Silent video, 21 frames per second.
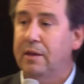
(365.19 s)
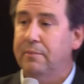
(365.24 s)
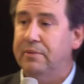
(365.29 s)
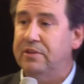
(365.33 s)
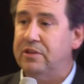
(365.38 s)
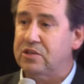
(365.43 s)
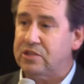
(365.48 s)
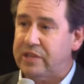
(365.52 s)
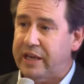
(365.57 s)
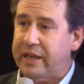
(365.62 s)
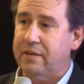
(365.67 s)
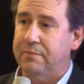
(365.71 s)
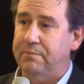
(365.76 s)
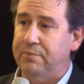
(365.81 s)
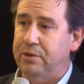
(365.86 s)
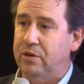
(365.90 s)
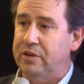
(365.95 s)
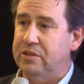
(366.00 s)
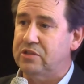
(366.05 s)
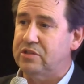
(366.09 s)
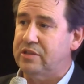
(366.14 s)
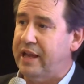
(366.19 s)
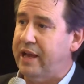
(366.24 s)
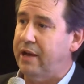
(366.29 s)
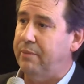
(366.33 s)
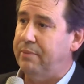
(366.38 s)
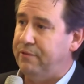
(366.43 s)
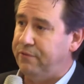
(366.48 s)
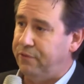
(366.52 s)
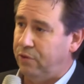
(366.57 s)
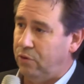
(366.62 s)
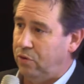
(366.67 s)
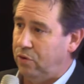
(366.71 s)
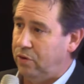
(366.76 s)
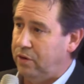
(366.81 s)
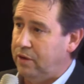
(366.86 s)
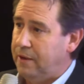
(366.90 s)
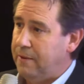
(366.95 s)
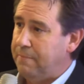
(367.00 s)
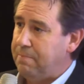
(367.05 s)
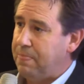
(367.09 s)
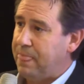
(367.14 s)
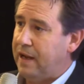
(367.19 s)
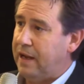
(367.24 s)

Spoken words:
But the second bill is now before